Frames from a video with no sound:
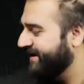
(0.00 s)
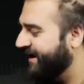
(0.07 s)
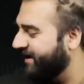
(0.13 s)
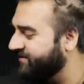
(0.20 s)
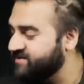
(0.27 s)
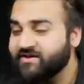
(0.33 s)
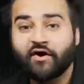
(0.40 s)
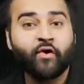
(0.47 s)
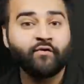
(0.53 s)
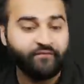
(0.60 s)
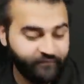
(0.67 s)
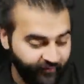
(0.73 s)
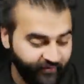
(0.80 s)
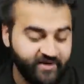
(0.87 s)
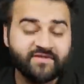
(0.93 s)
And obviously I go
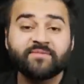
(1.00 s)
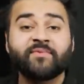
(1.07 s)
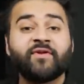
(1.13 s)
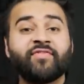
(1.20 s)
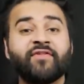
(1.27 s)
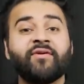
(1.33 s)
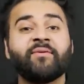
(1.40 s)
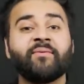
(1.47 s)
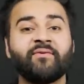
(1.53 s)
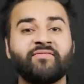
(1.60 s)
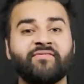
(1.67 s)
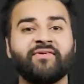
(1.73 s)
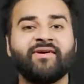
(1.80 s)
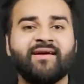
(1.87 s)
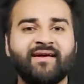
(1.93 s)
four because I'm on a Thunderwolf.
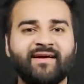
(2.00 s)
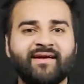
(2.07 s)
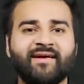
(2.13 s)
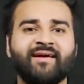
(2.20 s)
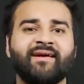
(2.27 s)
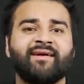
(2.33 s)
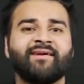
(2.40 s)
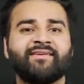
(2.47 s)
Wow.